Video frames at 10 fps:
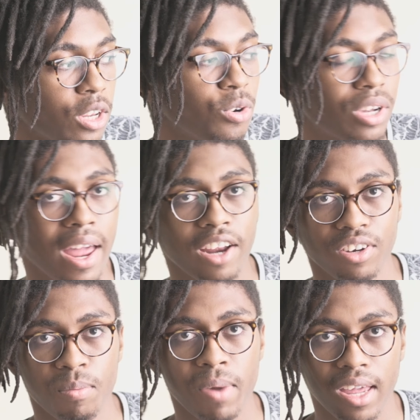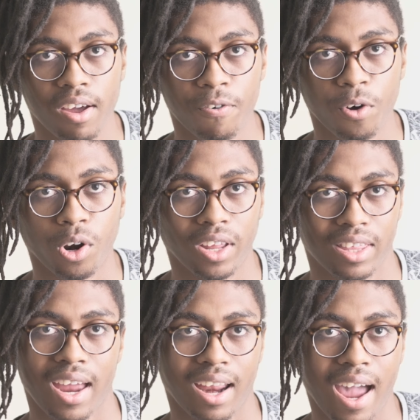You can actually make a photo
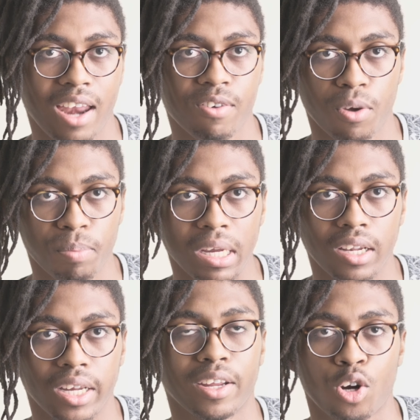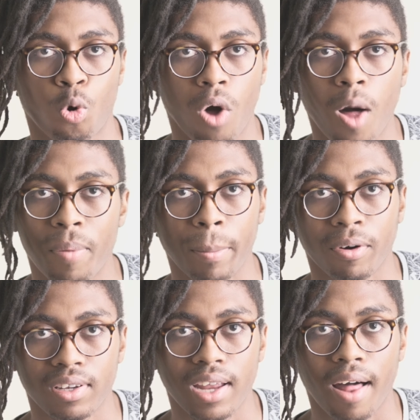like that kind of appealing, like a
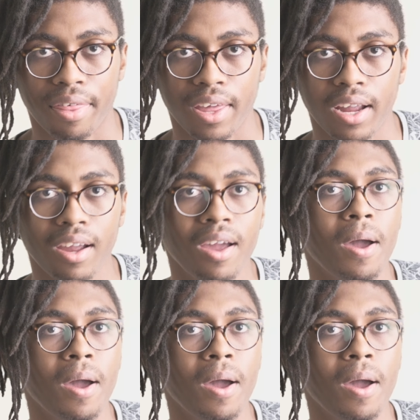wallpaper style thing,